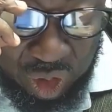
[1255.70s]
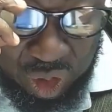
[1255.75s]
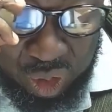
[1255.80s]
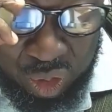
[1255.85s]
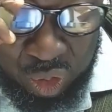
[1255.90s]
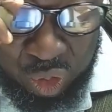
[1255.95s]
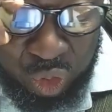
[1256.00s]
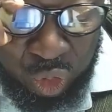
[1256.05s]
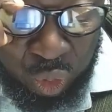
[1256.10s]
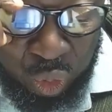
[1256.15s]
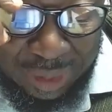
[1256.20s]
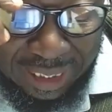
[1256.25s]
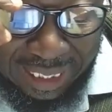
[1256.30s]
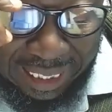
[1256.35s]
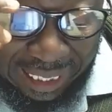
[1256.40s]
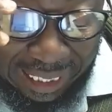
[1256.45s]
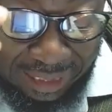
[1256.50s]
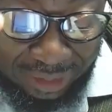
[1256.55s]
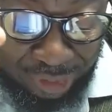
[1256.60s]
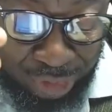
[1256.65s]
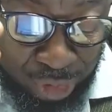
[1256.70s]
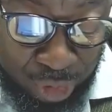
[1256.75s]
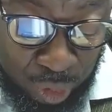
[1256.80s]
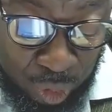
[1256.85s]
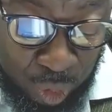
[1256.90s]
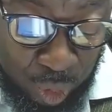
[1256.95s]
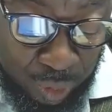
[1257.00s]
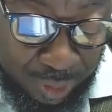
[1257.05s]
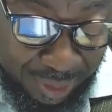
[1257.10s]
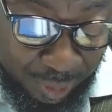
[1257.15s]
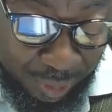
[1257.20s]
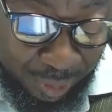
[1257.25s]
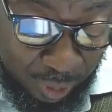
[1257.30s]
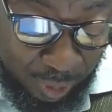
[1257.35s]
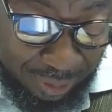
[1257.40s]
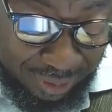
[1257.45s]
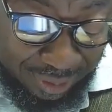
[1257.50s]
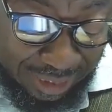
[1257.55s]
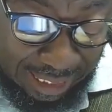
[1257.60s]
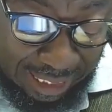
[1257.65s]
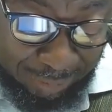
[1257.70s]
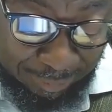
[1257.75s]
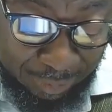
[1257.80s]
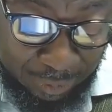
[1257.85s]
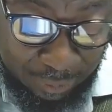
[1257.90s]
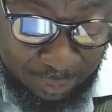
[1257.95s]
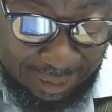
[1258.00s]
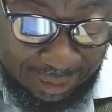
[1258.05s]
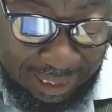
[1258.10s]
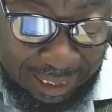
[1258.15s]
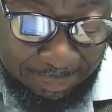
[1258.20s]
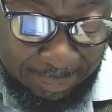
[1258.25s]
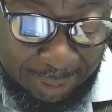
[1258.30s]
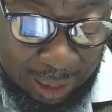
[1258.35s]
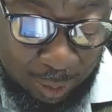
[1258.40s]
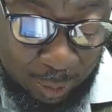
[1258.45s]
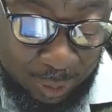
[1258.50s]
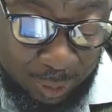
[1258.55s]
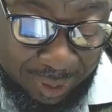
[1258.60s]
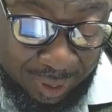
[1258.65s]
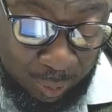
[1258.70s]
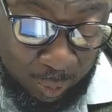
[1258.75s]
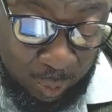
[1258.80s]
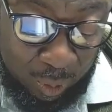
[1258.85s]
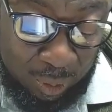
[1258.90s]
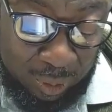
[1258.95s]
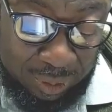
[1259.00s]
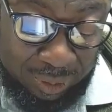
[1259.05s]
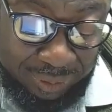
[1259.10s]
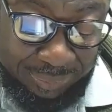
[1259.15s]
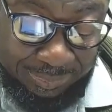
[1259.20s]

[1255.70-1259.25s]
You will get your own reward. I'm going to get my own reward.